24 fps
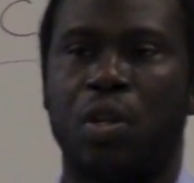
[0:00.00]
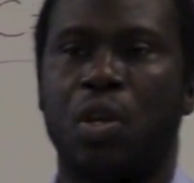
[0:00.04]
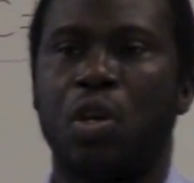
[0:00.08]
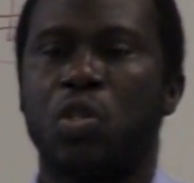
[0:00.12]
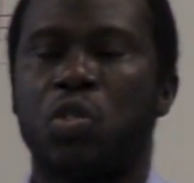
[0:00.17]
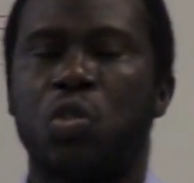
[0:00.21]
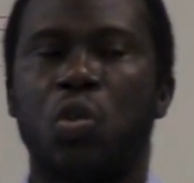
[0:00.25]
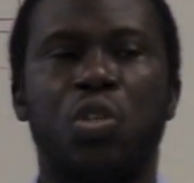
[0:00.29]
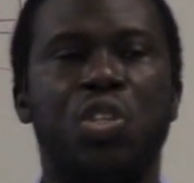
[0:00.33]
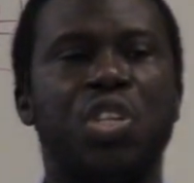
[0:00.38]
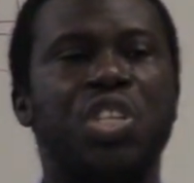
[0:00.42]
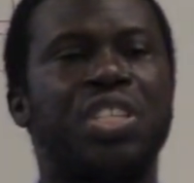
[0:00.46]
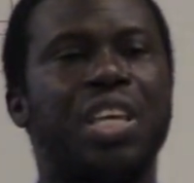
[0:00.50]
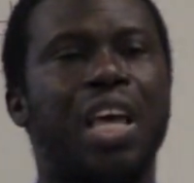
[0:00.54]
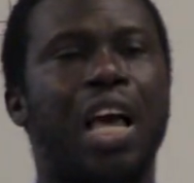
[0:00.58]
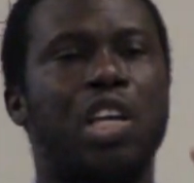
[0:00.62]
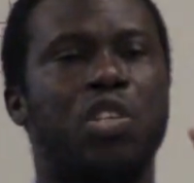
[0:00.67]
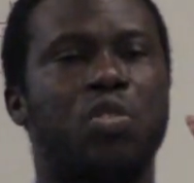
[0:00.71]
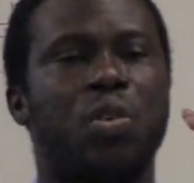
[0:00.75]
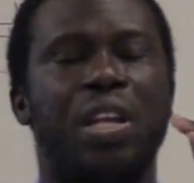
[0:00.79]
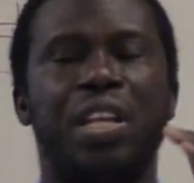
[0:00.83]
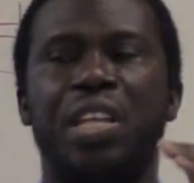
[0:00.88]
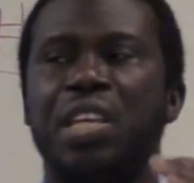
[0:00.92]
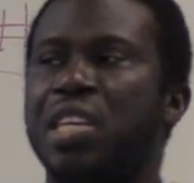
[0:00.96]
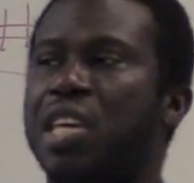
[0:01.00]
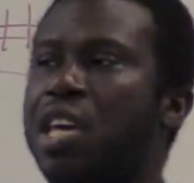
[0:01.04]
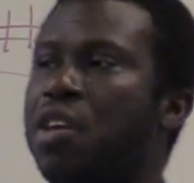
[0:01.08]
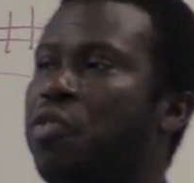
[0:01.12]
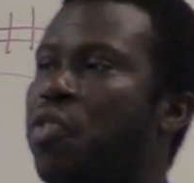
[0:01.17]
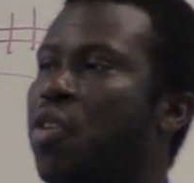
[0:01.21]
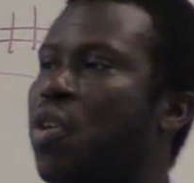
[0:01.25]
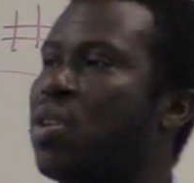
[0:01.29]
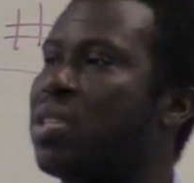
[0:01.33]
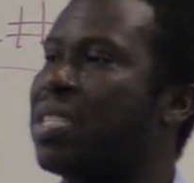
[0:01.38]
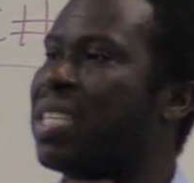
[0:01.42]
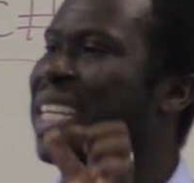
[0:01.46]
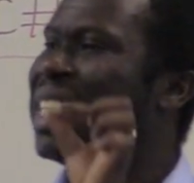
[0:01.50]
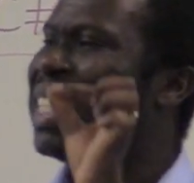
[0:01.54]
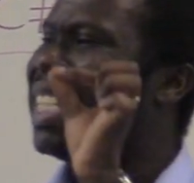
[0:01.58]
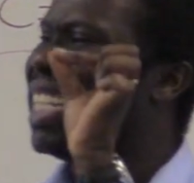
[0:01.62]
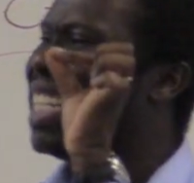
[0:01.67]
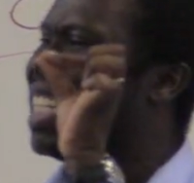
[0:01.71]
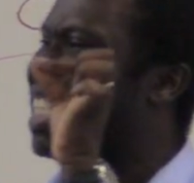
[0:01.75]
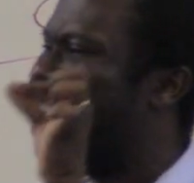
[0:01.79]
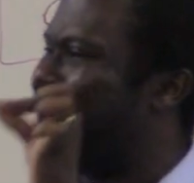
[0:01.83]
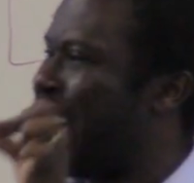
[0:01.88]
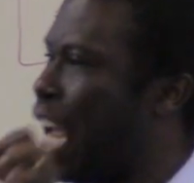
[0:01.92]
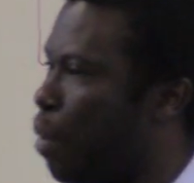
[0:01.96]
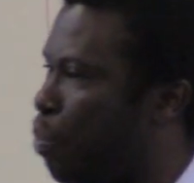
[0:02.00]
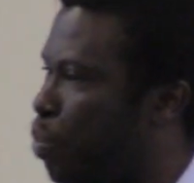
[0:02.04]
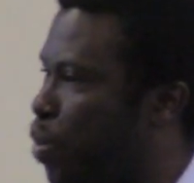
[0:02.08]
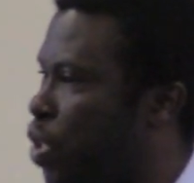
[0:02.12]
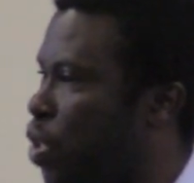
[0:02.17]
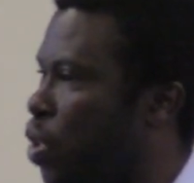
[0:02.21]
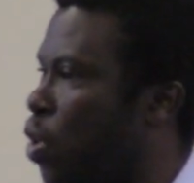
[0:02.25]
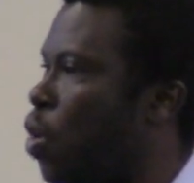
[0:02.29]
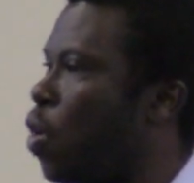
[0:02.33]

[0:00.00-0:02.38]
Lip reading: So this actually gave us the depth